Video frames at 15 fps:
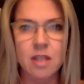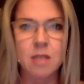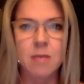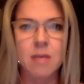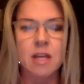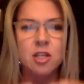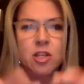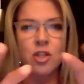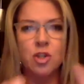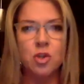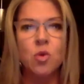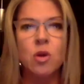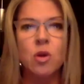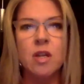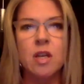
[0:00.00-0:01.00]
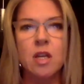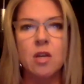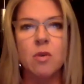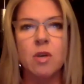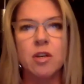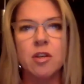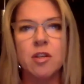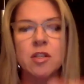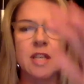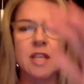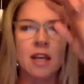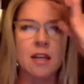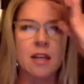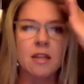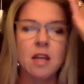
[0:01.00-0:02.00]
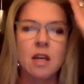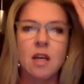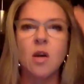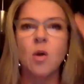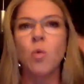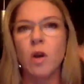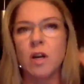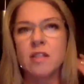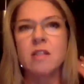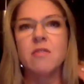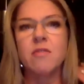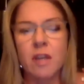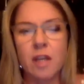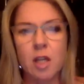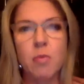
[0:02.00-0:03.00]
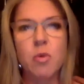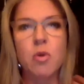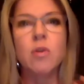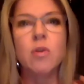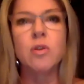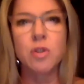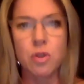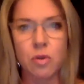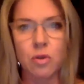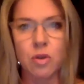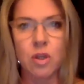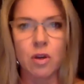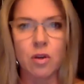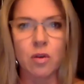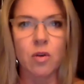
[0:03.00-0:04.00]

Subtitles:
to make sure that you understand what is available to you.